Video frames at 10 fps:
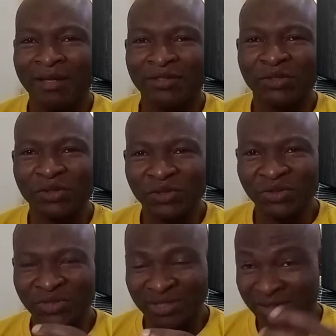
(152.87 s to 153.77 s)

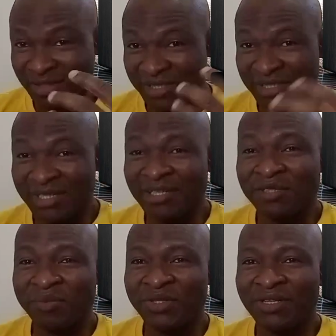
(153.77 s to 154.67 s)
to the listening
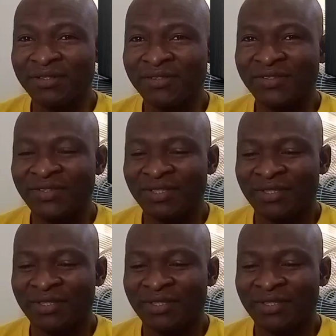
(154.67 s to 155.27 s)
experience.